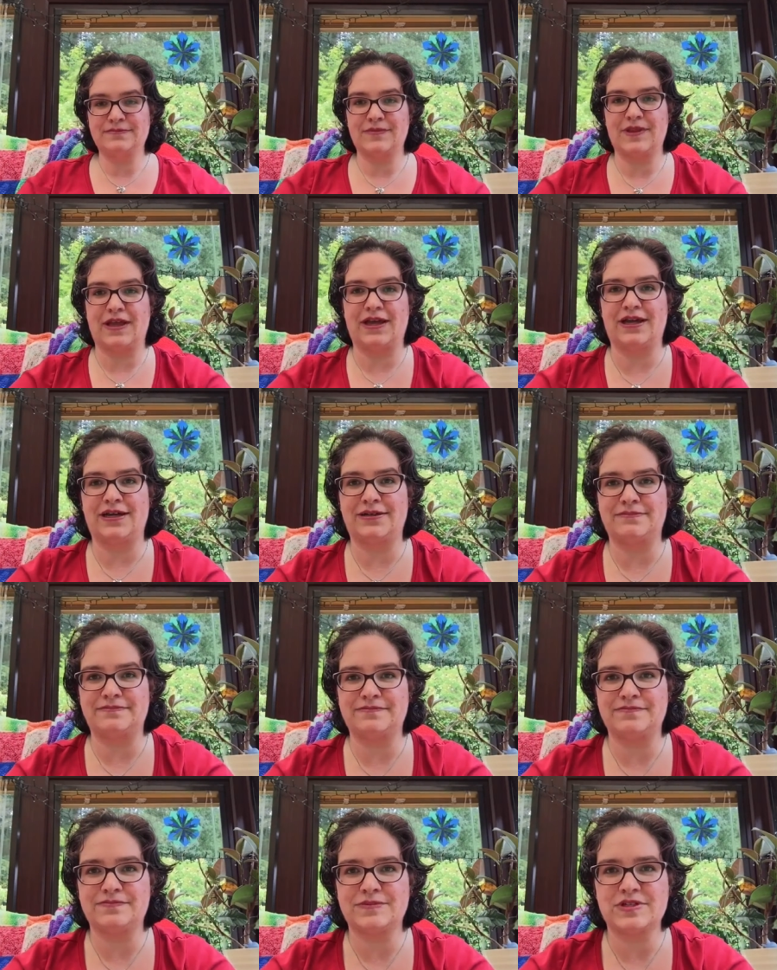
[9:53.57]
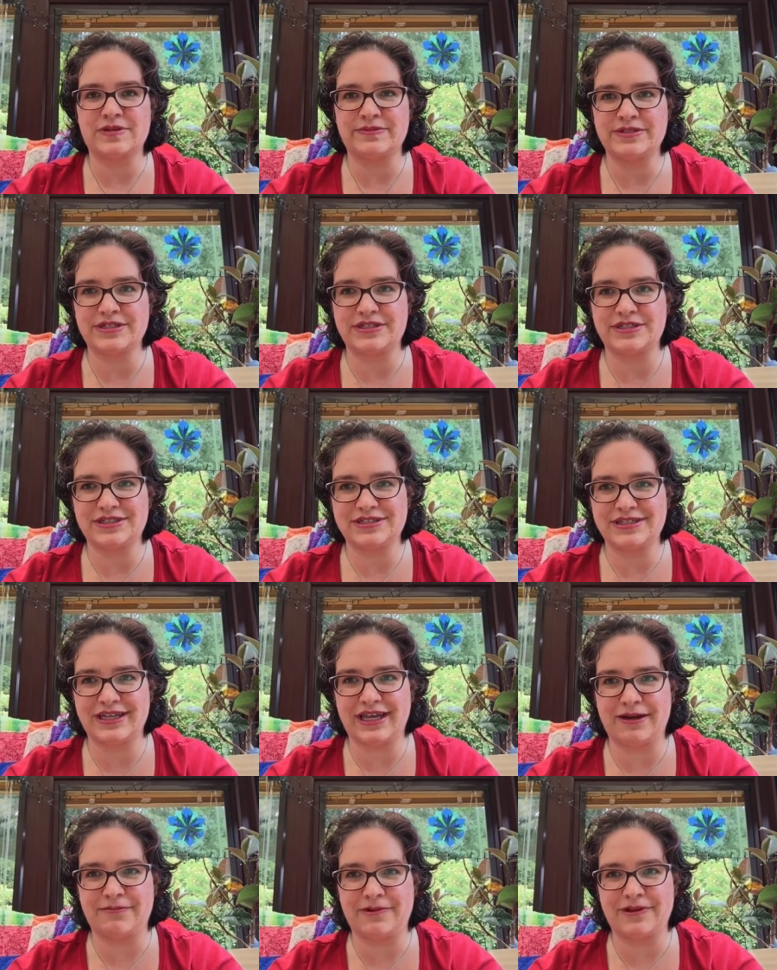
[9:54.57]
So I'm just going to adjust the
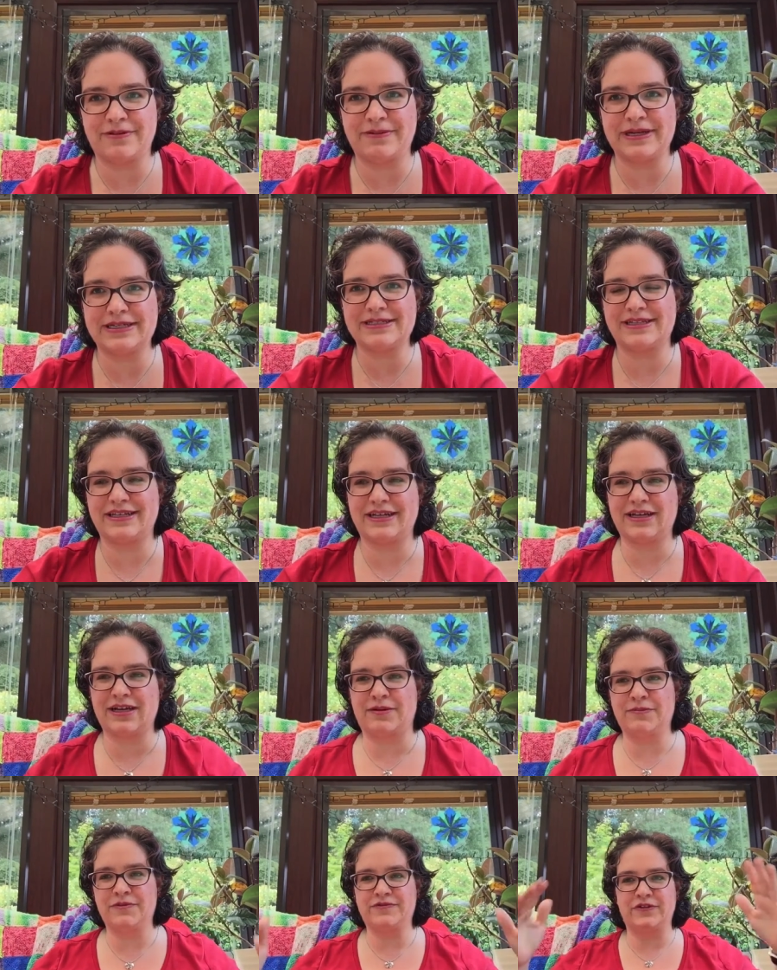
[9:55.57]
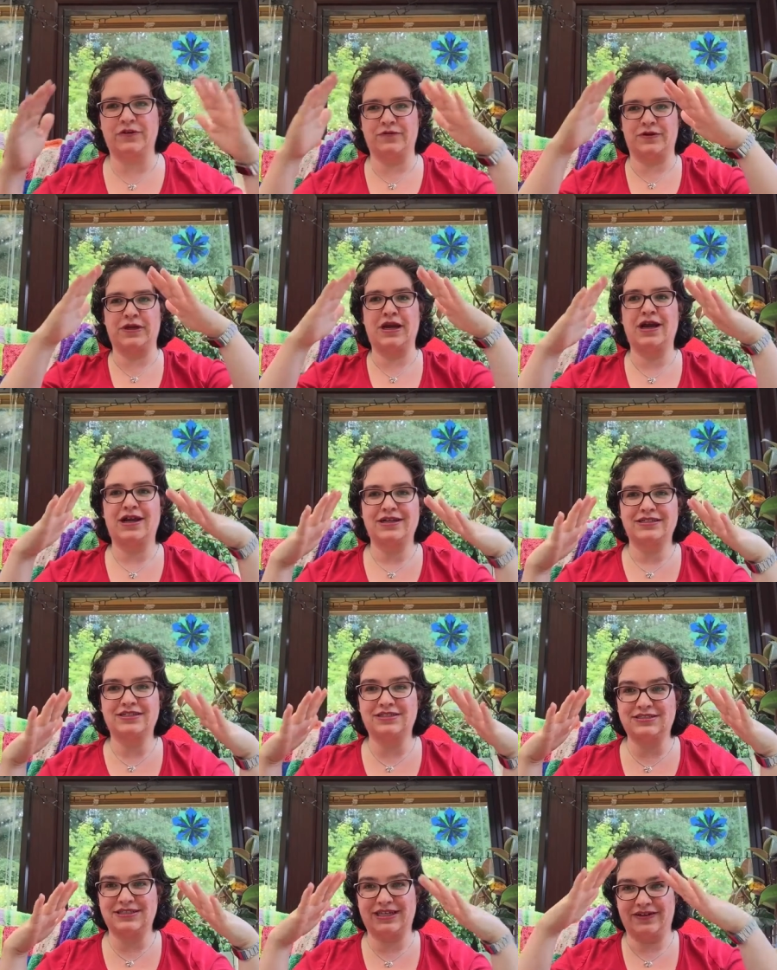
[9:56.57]
camera a little bit because I think it got moved over,
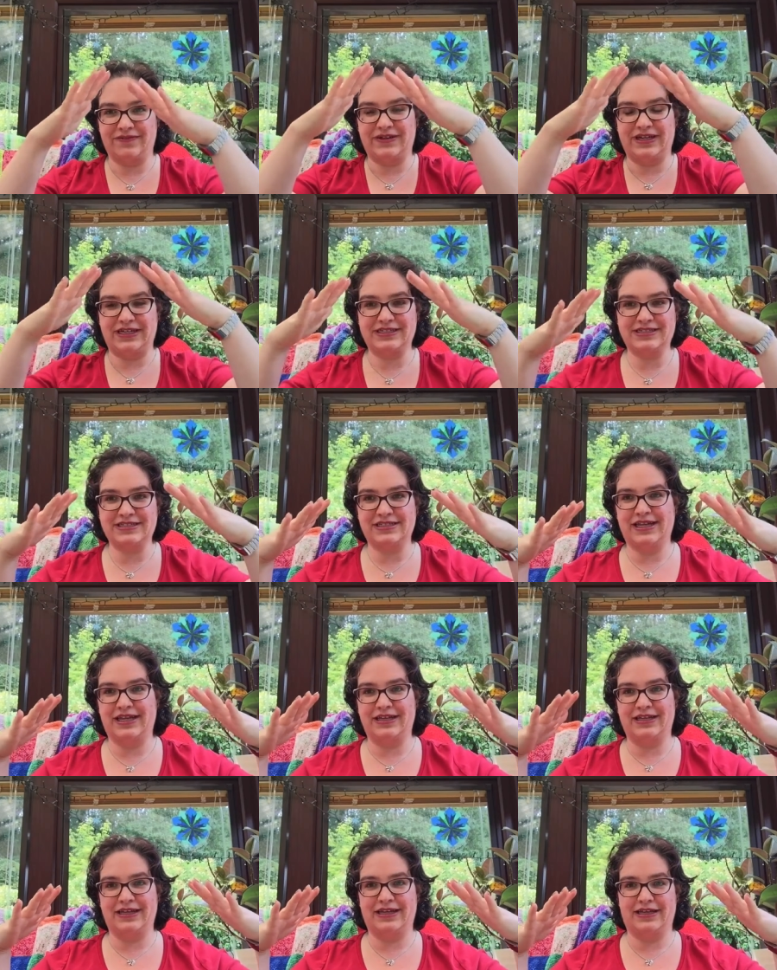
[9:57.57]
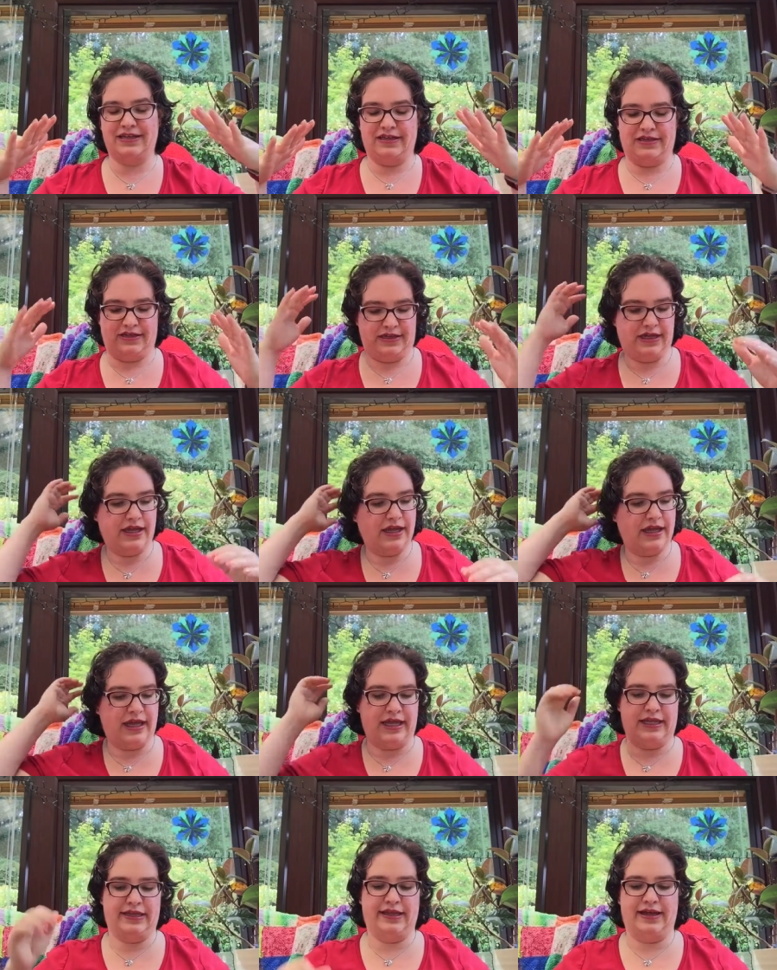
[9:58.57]
just to give it a slightly
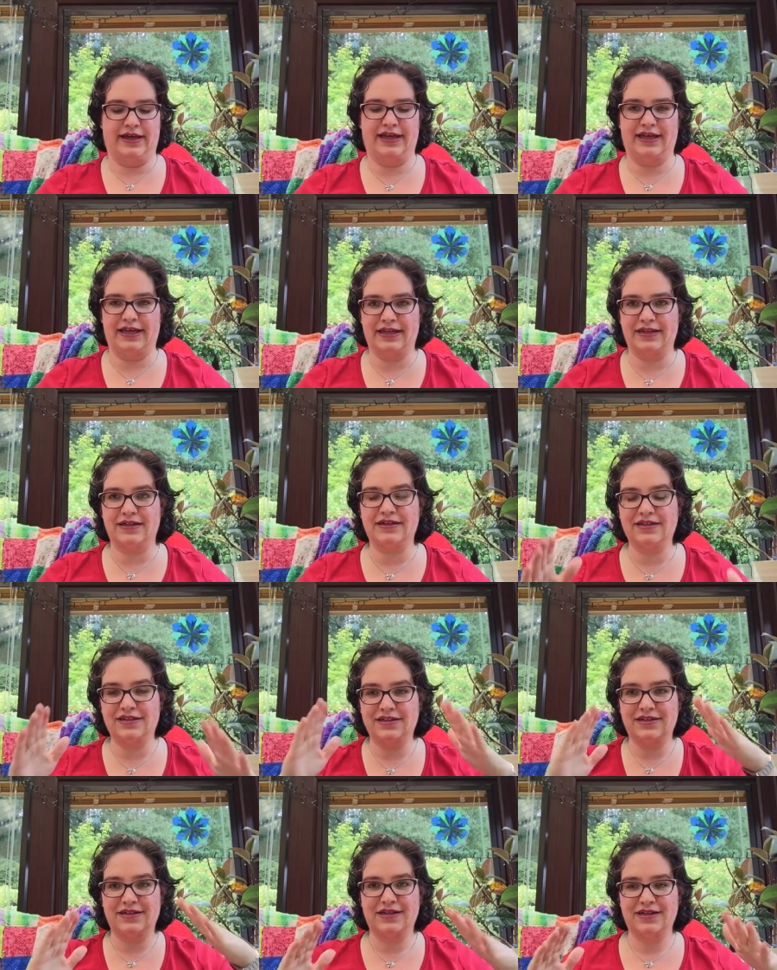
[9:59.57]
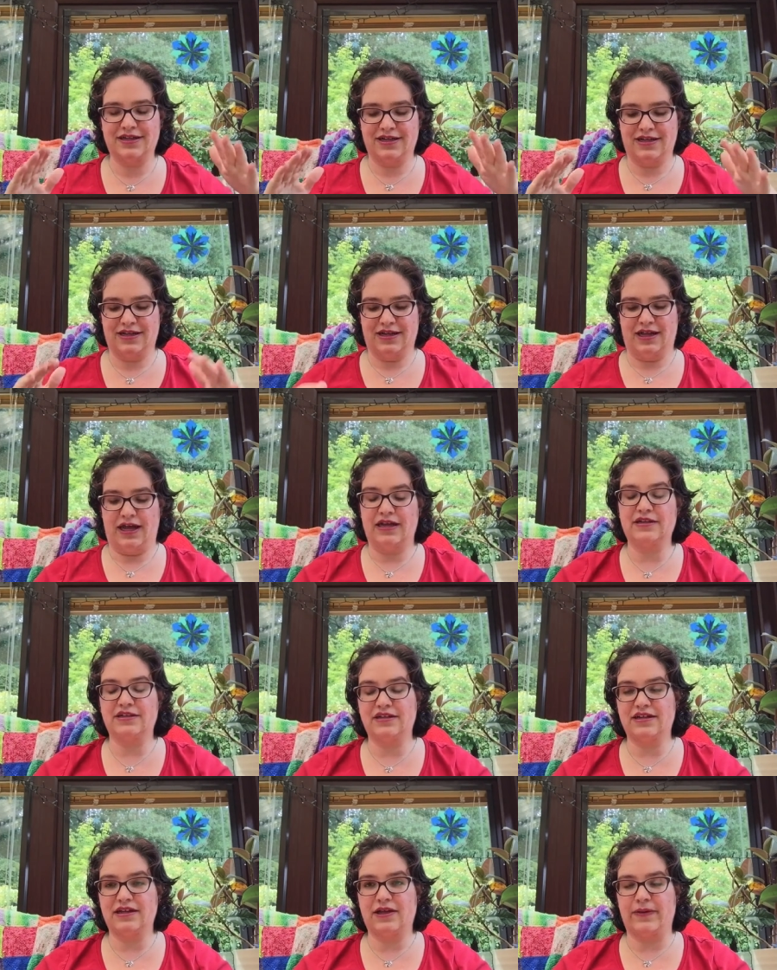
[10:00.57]
A-line
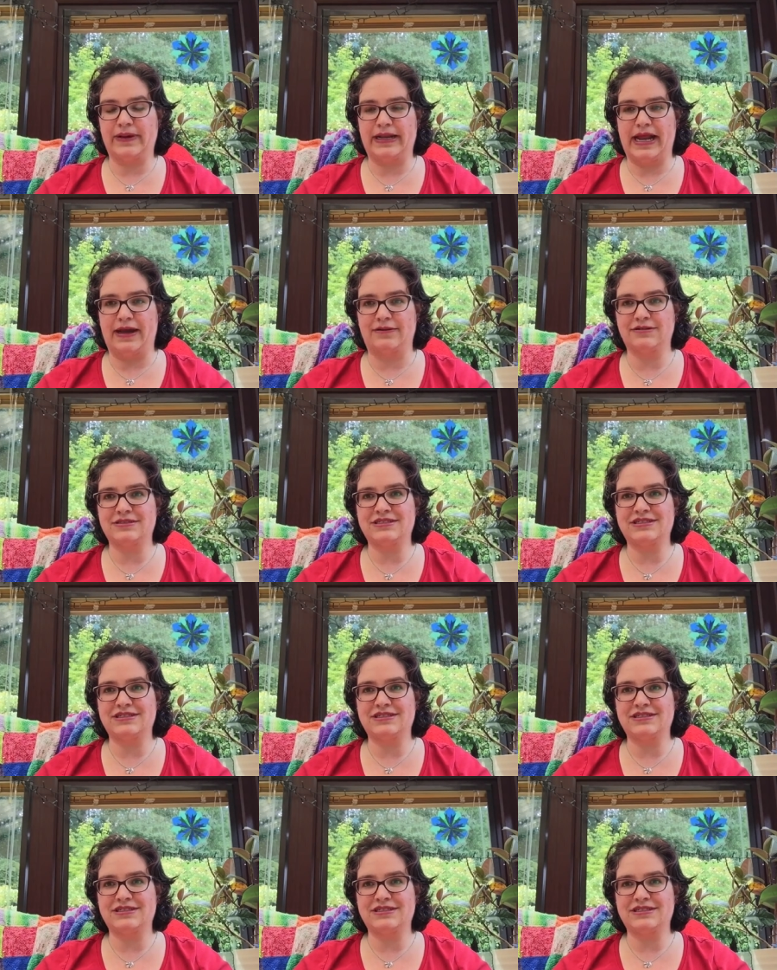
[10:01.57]
going out.